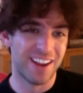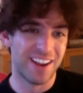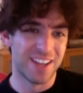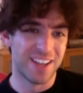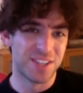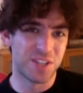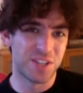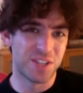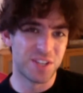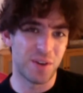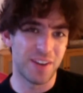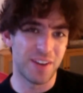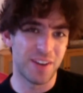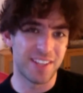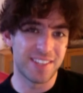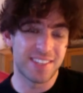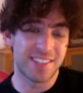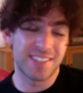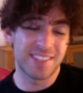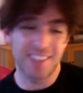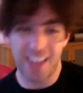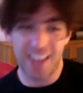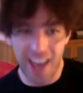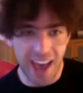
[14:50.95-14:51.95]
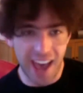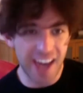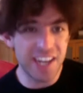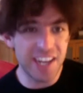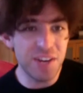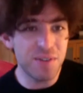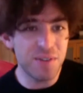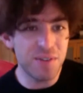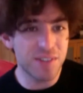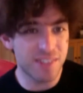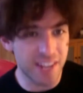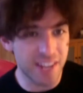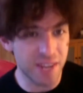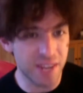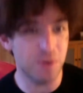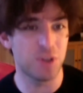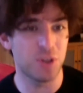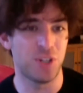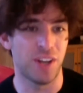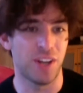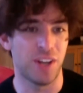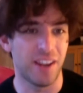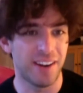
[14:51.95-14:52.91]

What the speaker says: Yeah. So it's, how do you distinguish it?